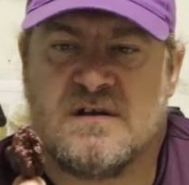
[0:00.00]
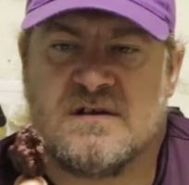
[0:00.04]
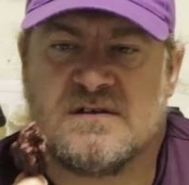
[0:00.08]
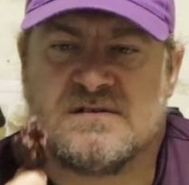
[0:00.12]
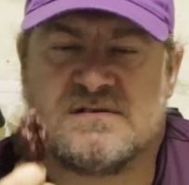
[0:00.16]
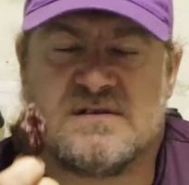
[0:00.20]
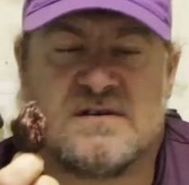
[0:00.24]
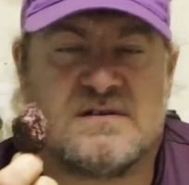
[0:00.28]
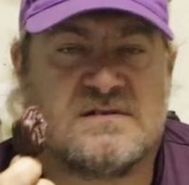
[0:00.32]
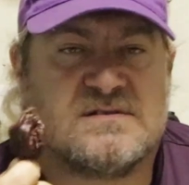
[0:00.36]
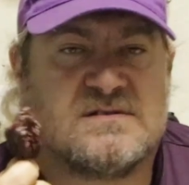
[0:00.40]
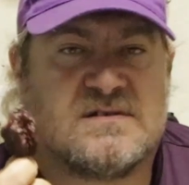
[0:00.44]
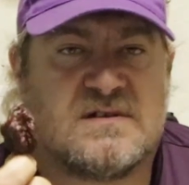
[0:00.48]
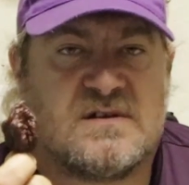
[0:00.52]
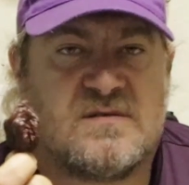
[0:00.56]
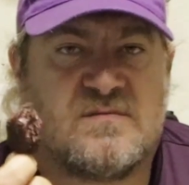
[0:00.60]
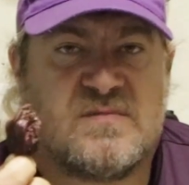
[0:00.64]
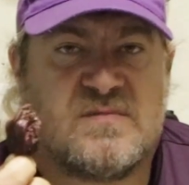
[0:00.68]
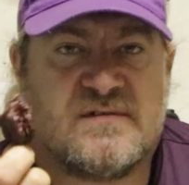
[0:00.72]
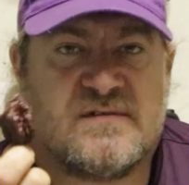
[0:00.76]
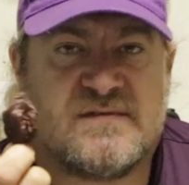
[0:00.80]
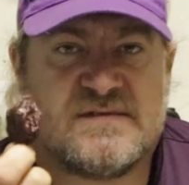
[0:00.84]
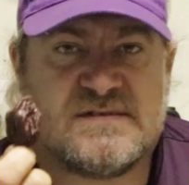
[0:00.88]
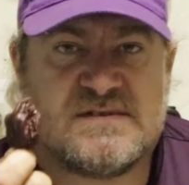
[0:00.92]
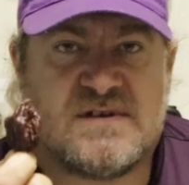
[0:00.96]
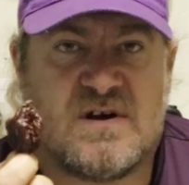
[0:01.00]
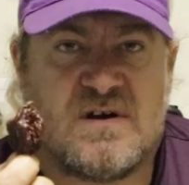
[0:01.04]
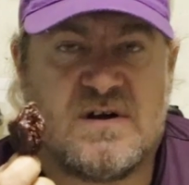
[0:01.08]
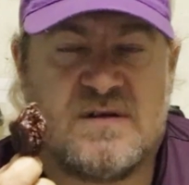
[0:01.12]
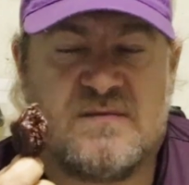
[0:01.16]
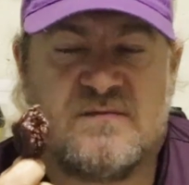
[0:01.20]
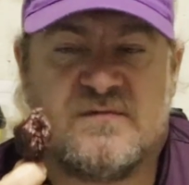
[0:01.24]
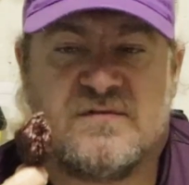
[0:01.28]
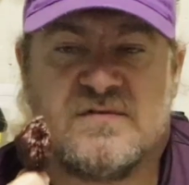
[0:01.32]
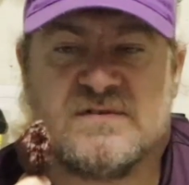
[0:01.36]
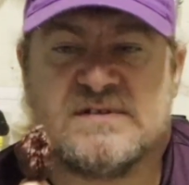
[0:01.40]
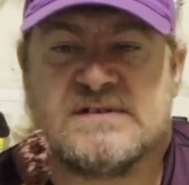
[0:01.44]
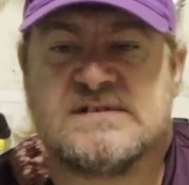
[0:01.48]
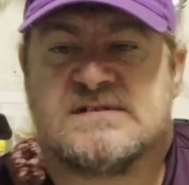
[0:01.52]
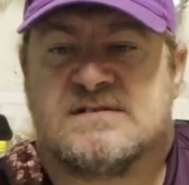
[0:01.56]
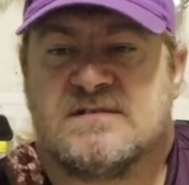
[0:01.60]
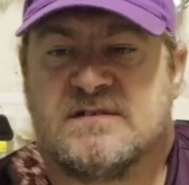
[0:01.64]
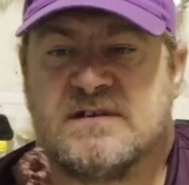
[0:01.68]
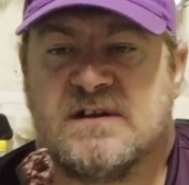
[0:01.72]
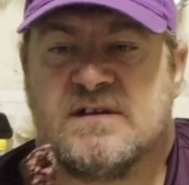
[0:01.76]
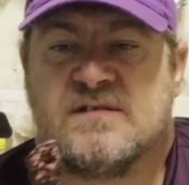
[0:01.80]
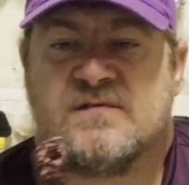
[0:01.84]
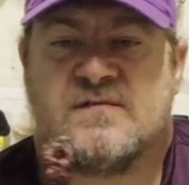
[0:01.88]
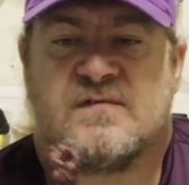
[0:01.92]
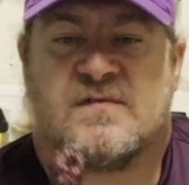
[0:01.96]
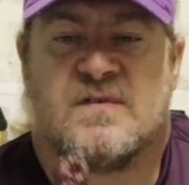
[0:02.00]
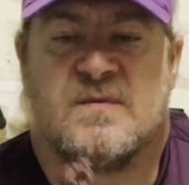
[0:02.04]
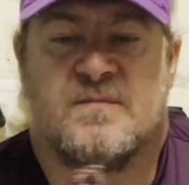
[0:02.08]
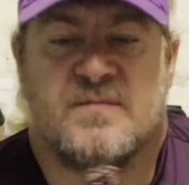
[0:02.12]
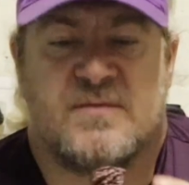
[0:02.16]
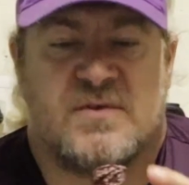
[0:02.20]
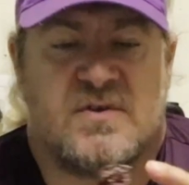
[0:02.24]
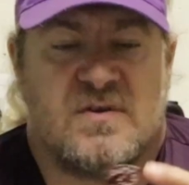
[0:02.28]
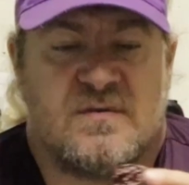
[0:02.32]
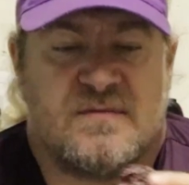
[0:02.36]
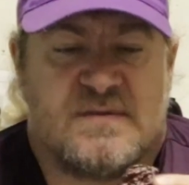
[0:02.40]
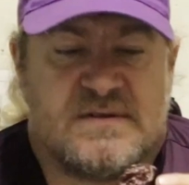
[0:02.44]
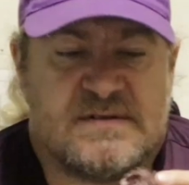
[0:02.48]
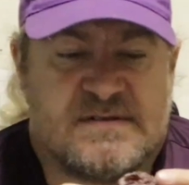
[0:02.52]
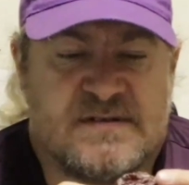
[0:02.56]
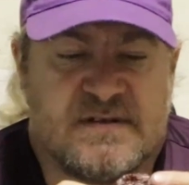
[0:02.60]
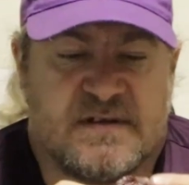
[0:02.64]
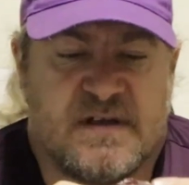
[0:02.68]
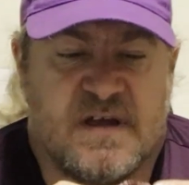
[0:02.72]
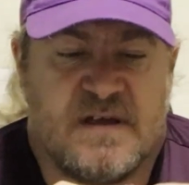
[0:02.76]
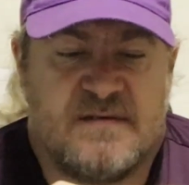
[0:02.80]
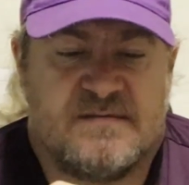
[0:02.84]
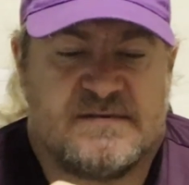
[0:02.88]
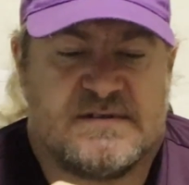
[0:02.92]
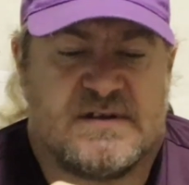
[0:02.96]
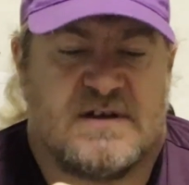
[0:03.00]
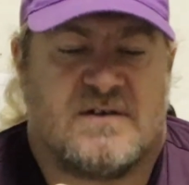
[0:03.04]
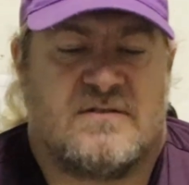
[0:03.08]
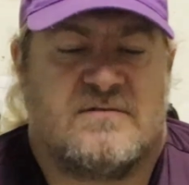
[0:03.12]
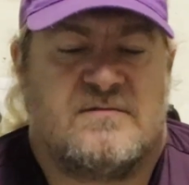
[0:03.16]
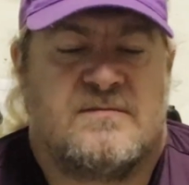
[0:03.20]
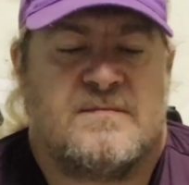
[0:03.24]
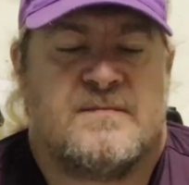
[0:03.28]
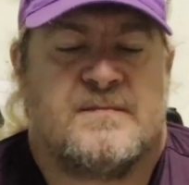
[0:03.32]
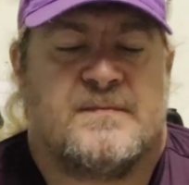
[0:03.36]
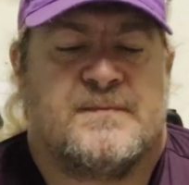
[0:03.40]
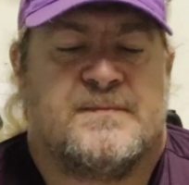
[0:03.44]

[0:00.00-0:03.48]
So it took of time for this to get from Durban to Cape Town,